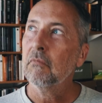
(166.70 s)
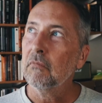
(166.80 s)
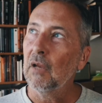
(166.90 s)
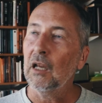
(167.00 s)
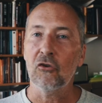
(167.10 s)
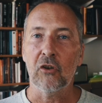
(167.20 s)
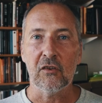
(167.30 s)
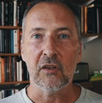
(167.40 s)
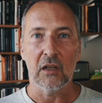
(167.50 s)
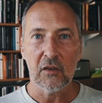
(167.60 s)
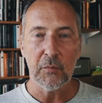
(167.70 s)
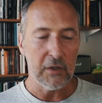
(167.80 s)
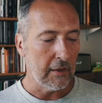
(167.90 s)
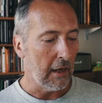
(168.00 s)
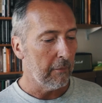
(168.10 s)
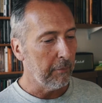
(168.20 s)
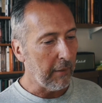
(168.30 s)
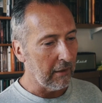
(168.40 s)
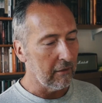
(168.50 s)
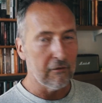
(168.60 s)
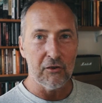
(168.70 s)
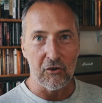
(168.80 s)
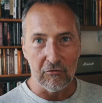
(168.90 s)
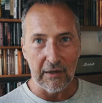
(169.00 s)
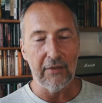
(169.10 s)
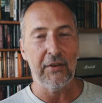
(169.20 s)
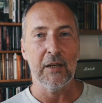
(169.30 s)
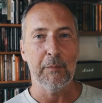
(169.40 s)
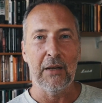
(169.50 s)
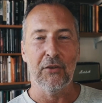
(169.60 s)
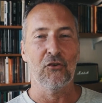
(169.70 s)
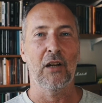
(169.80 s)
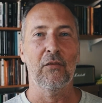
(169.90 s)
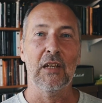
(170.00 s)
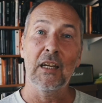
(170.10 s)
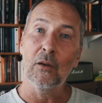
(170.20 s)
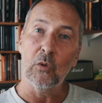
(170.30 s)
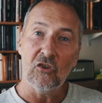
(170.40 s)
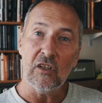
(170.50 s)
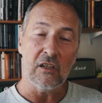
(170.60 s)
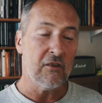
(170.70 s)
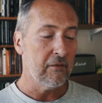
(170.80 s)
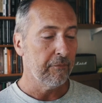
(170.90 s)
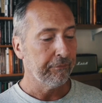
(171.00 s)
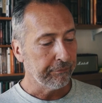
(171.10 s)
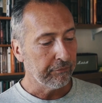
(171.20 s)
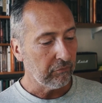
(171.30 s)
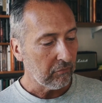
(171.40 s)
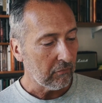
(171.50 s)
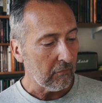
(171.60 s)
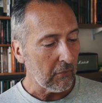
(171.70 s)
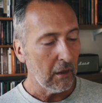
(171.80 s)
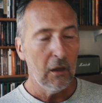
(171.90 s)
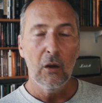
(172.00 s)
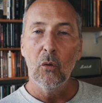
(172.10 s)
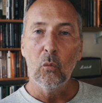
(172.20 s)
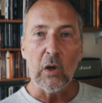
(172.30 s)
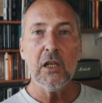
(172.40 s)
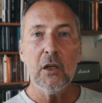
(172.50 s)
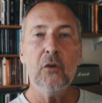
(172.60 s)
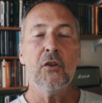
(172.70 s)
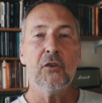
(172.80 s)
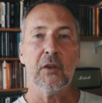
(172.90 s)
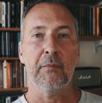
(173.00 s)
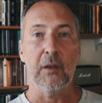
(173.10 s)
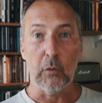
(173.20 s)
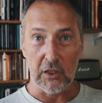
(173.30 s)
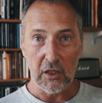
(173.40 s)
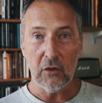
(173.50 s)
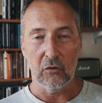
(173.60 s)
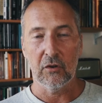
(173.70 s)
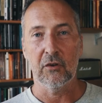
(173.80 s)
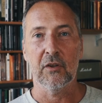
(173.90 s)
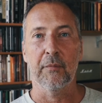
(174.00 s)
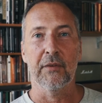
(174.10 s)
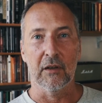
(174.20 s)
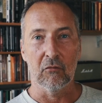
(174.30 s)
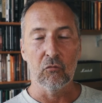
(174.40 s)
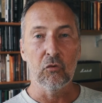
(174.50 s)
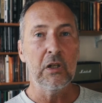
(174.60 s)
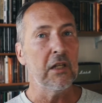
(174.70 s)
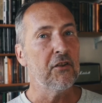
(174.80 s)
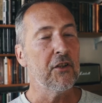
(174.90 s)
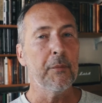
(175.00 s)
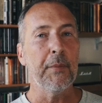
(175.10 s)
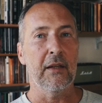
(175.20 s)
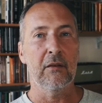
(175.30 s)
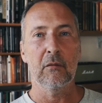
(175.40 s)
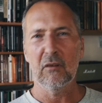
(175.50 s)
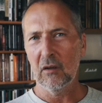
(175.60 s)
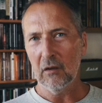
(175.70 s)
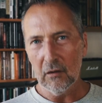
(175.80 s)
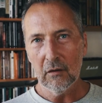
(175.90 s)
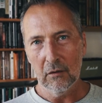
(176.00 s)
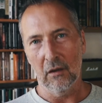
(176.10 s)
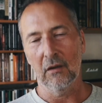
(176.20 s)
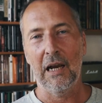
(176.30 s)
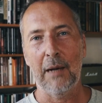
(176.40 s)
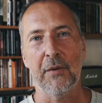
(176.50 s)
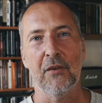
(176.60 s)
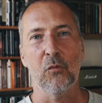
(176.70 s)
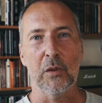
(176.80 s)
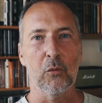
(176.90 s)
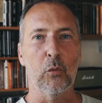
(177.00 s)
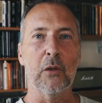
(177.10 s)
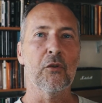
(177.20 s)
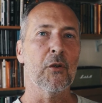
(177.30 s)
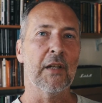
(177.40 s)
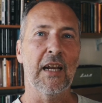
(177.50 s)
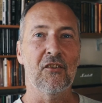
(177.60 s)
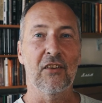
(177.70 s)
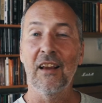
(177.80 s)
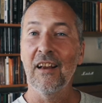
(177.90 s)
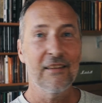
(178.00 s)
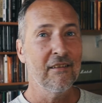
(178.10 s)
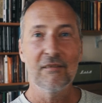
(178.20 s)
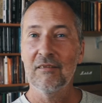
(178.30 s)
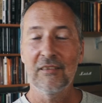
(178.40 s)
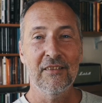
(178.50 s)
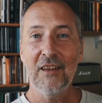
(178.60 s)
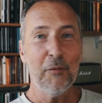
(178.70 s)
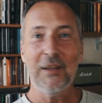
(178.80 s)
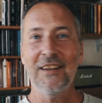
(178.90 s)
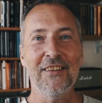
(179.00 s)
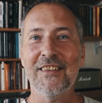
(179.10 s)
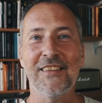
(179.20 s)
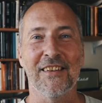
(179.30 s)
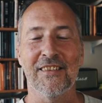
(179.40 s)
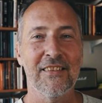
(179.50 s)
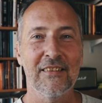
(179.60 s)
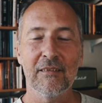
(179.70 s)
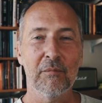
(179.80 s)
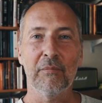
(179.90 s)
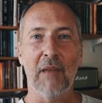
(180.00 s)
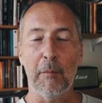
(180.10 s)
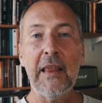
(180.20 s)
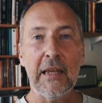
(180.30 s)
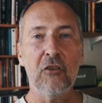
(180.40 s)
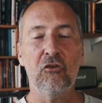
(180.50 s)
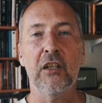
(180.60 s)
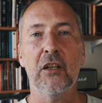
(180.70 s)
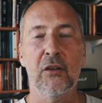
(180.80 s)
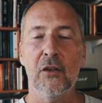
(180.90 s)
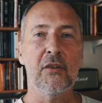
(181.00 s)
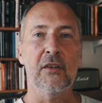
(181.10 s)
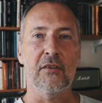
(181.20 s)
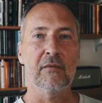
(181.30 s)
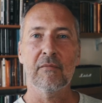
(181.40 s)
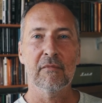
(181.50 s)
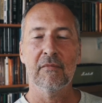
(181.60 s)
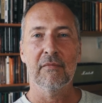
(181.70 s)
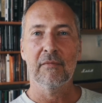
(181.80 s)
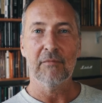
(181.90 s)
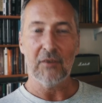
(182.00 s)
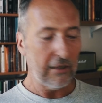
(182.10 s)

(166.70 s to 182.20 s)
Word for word: interesting, let's put it that. But there is a great thing about the driving here, which is when you do something, when you do something really stupid, you know, it happens, we all, we all do occasionally, nobody notices. I mean, they literally don't notice. So that's